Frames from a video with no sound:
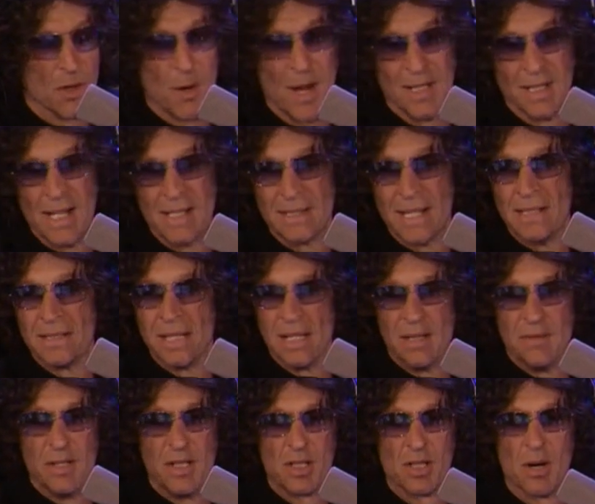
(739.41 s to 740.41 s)
Although I like that
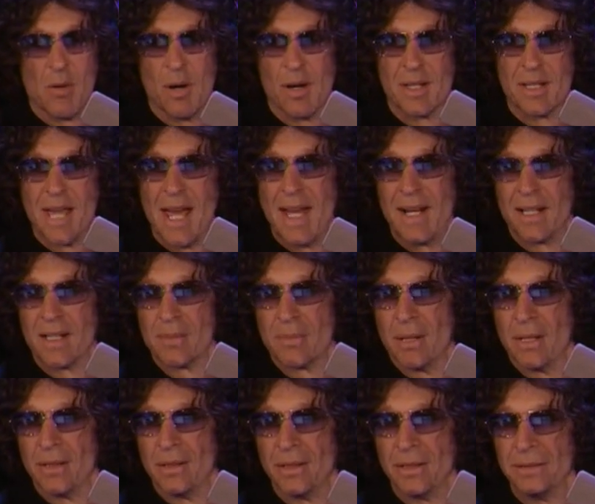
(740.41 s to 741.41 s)
TV show where his head
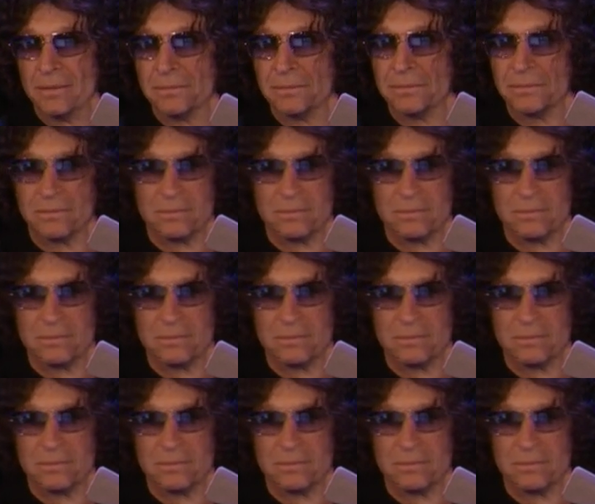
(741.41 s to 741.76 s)
exploded.